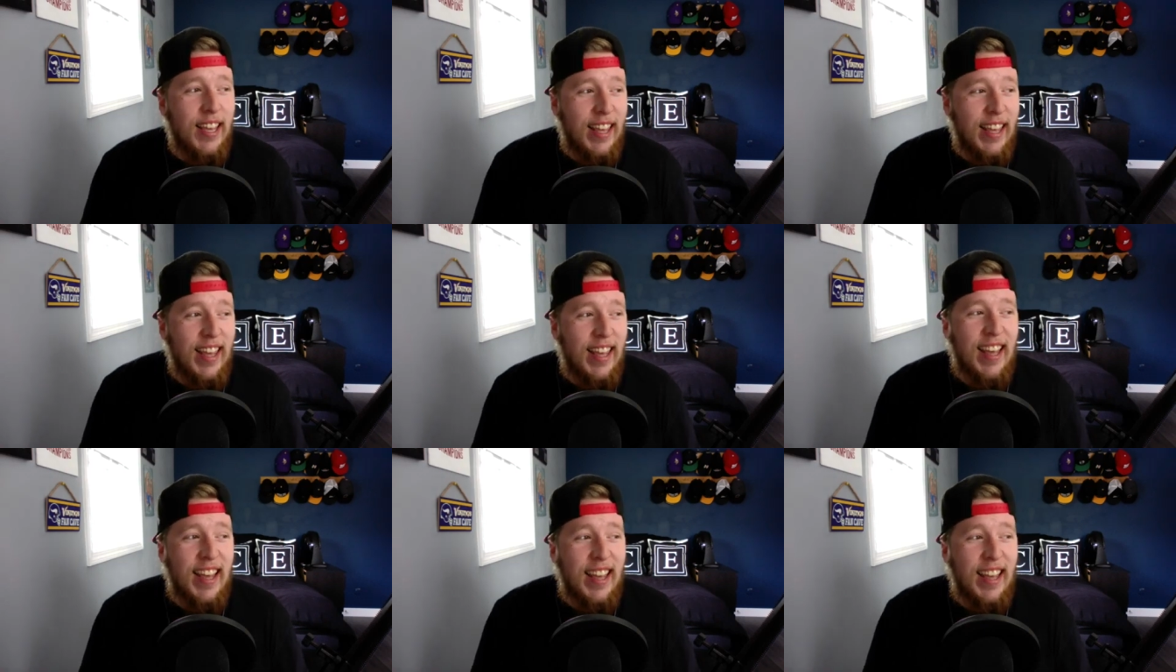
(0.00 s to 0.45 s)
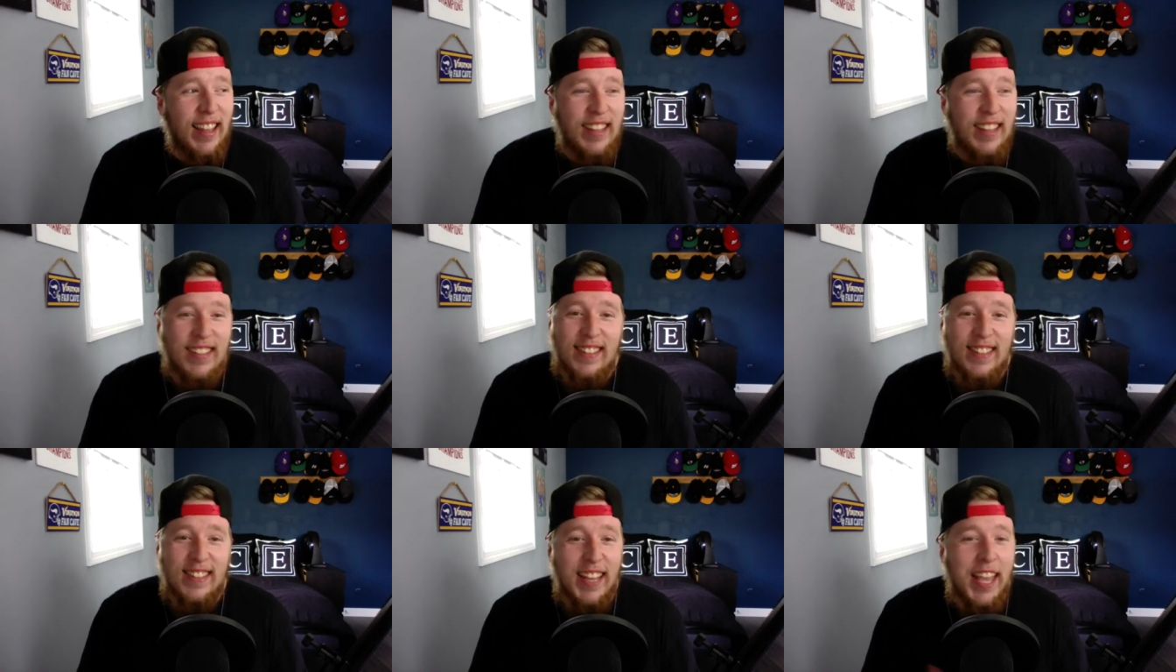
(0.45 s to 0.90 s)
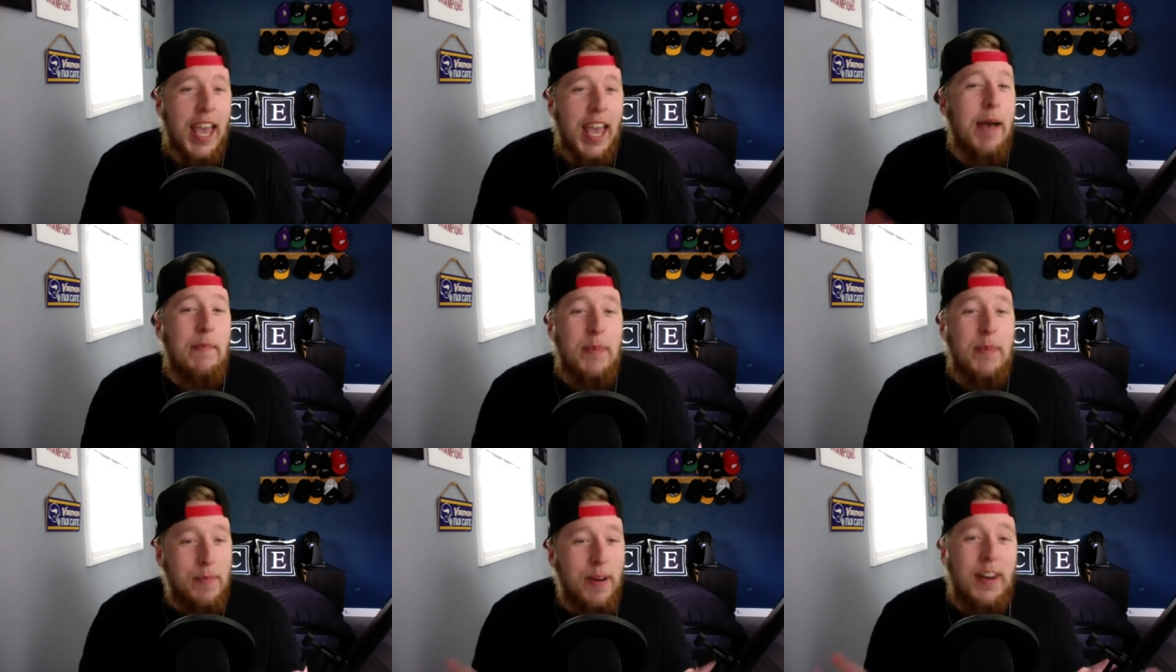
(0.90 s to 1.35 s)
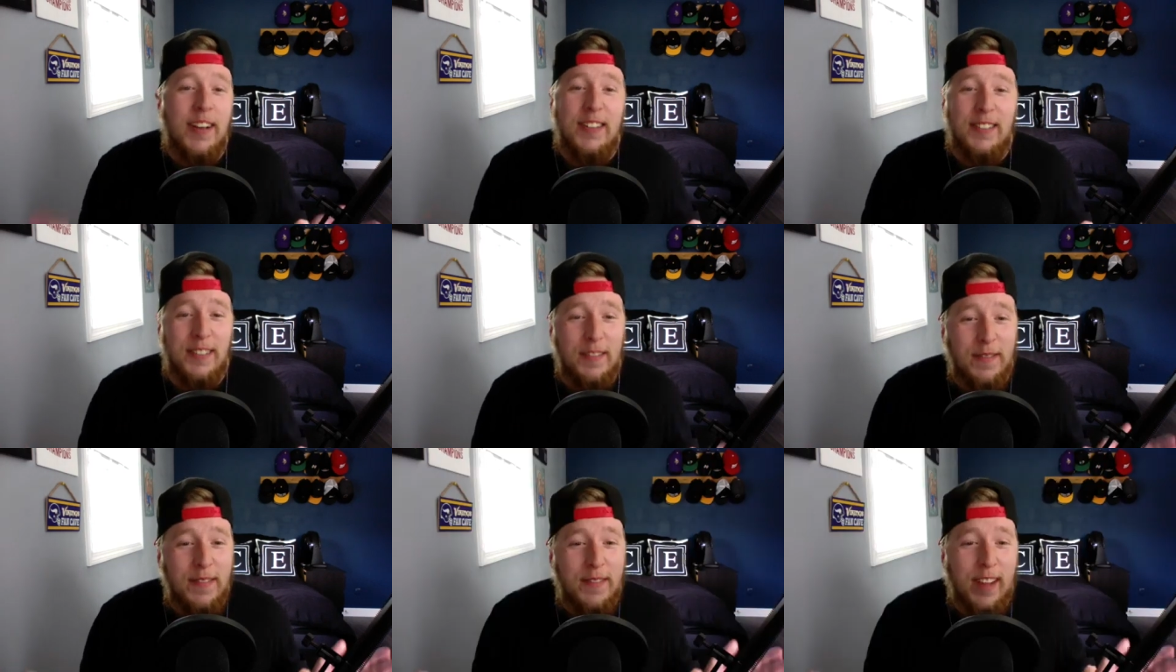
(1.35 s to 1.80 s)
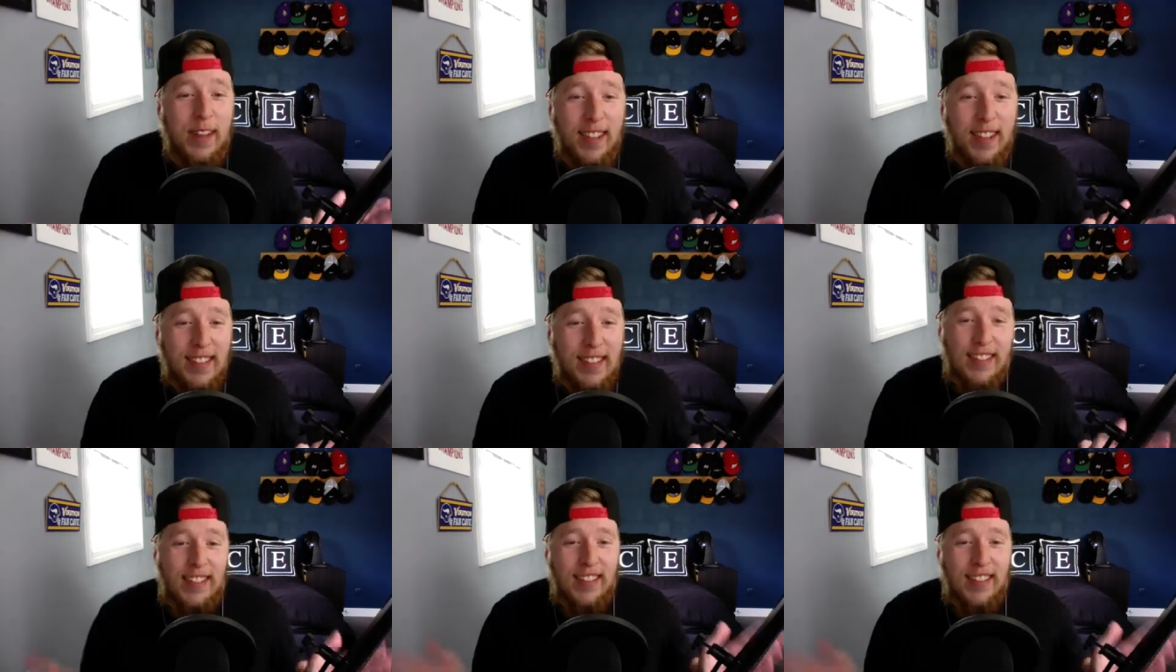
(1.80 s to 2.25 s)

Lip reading: let's think happy, positive thoughts.